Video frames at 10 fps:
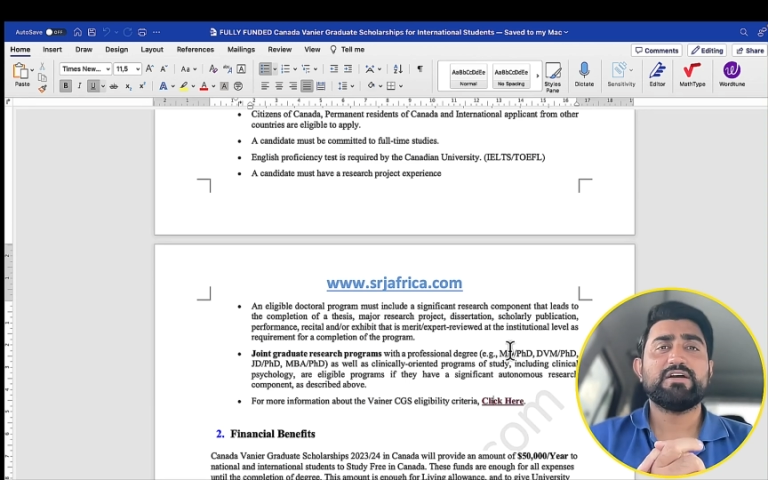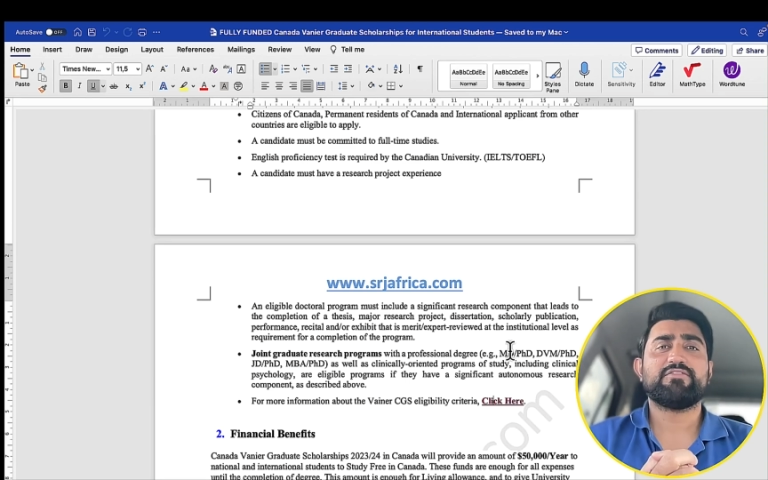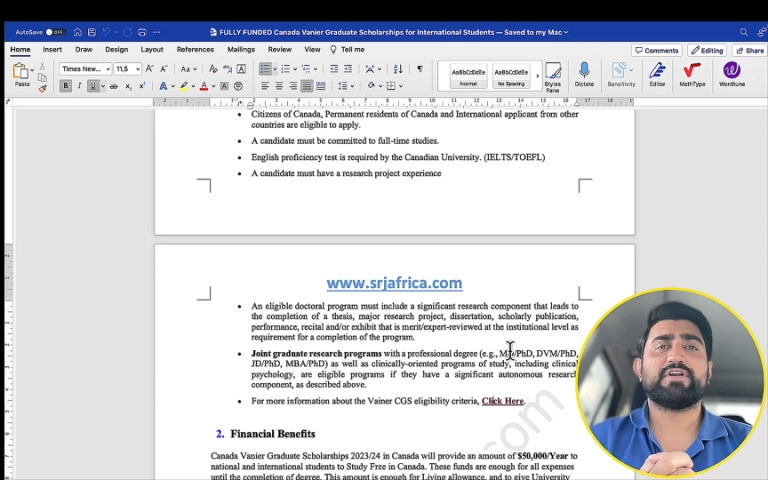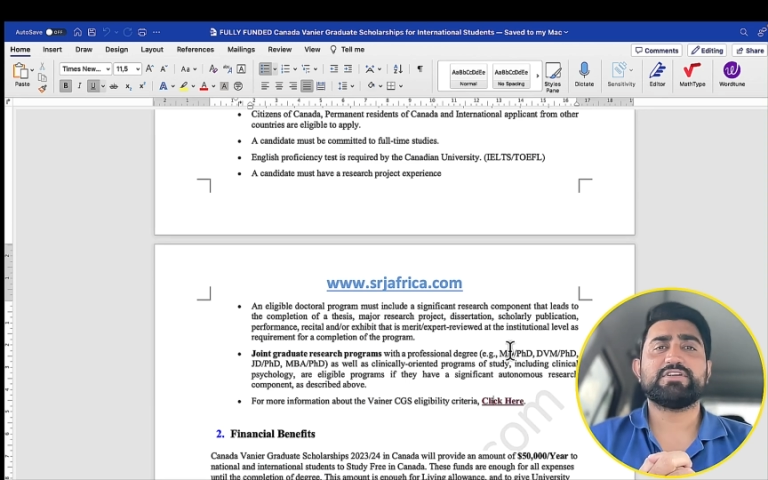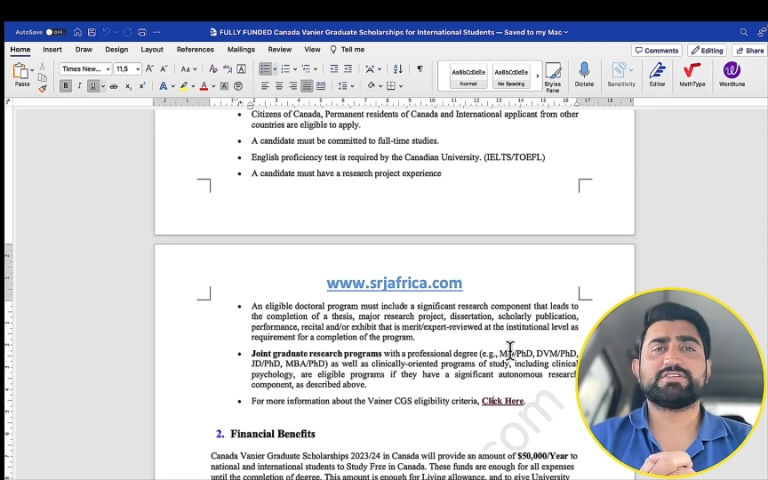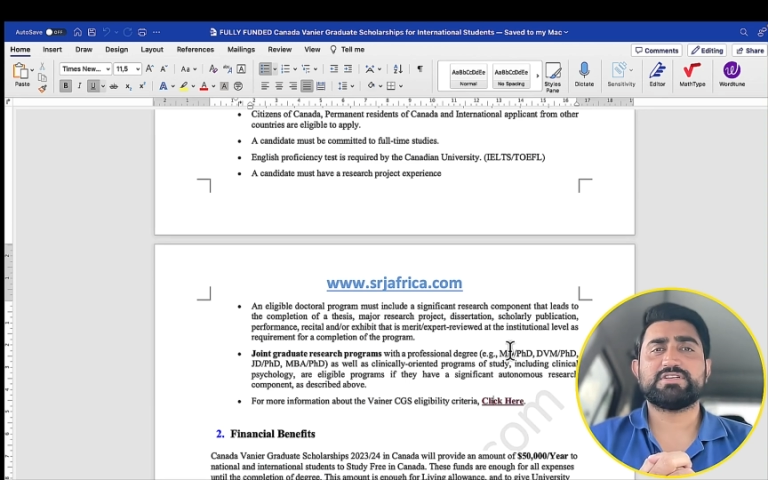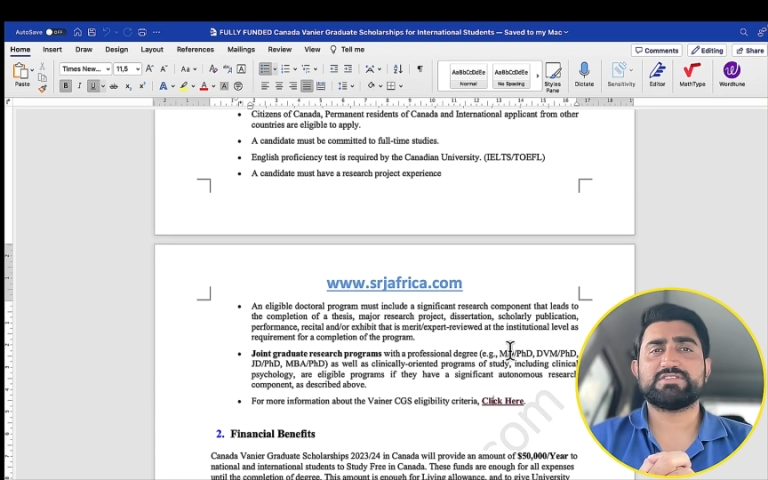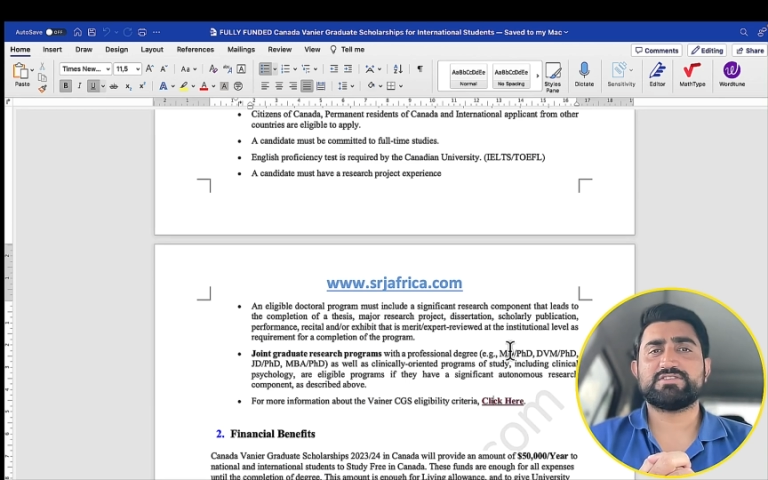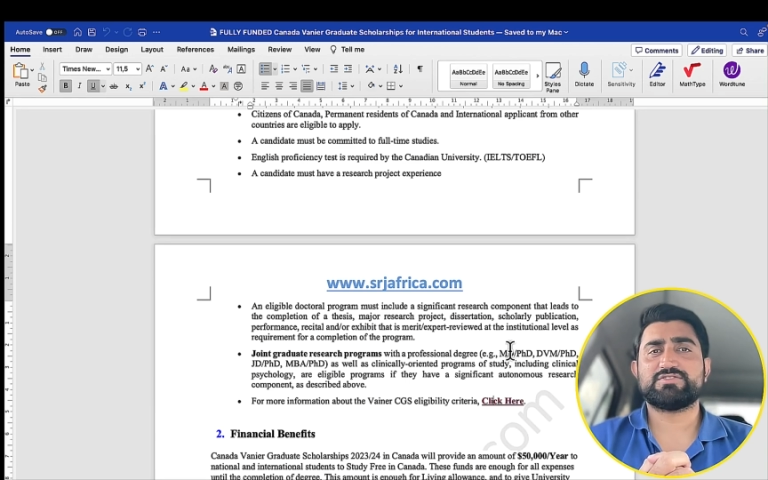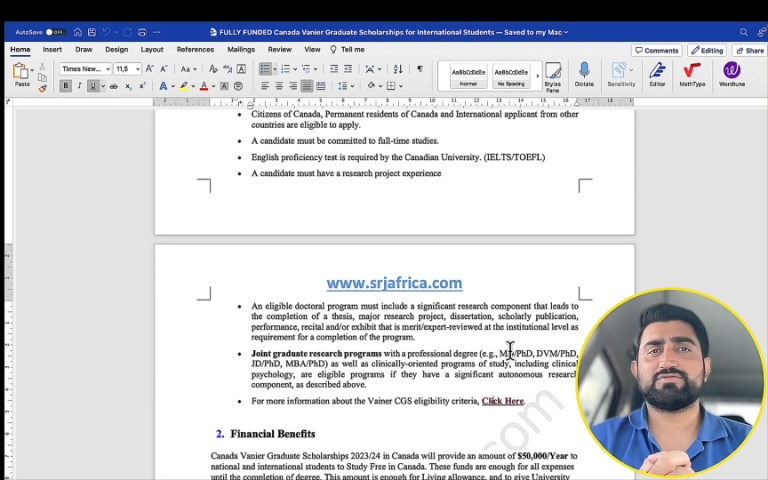for
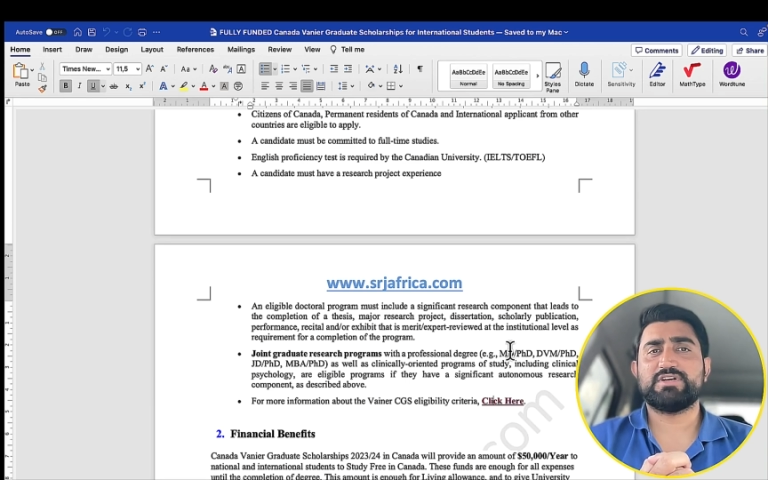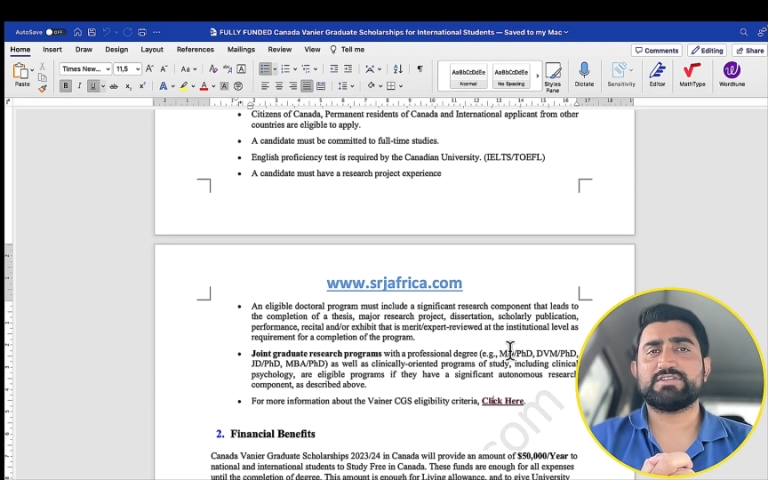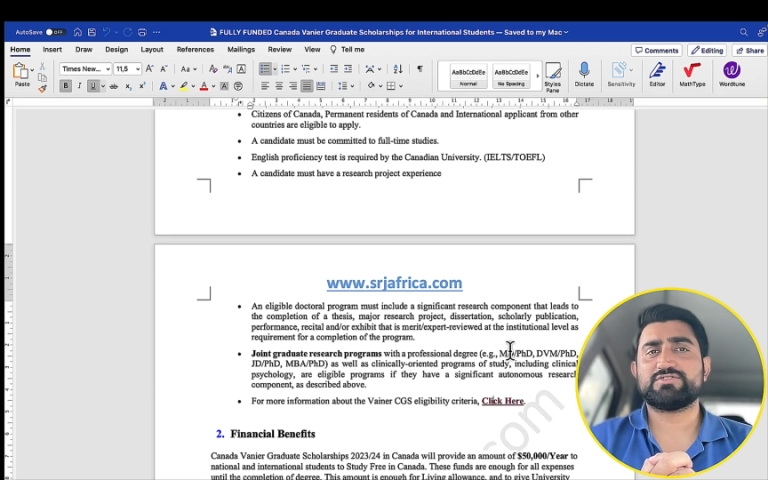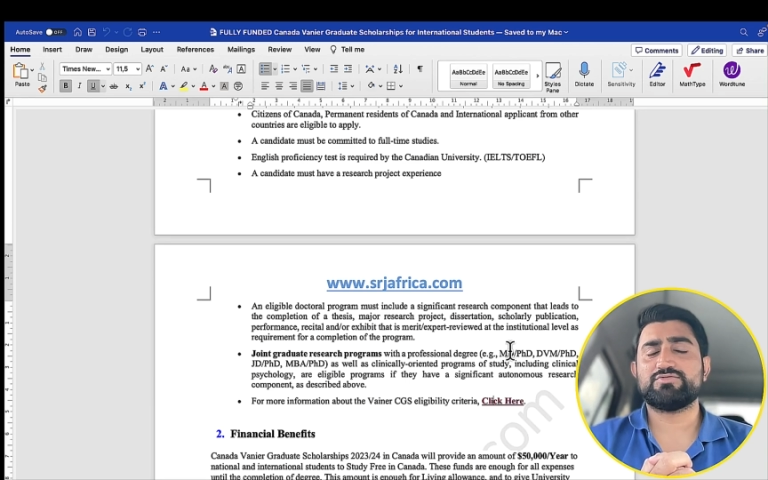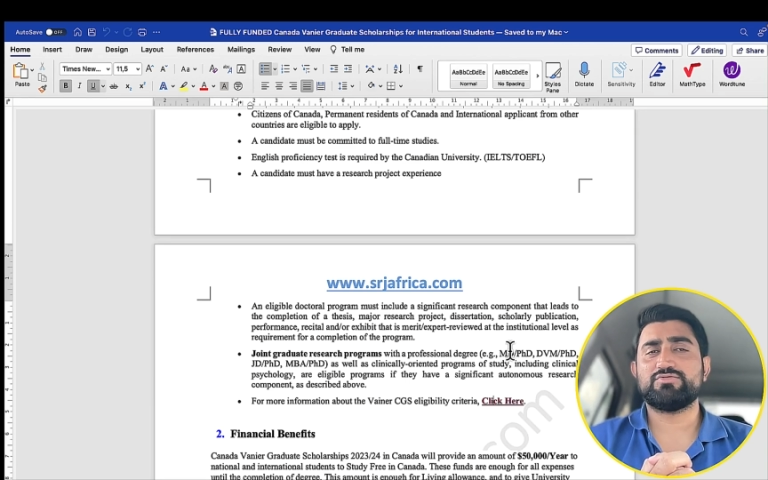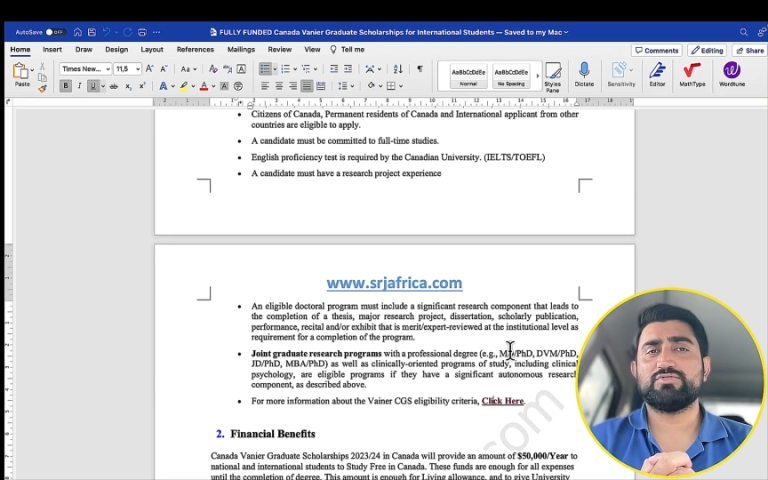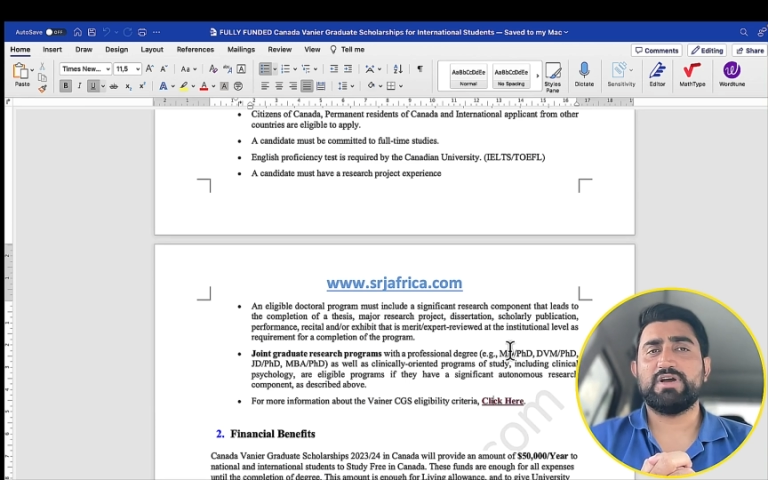international students to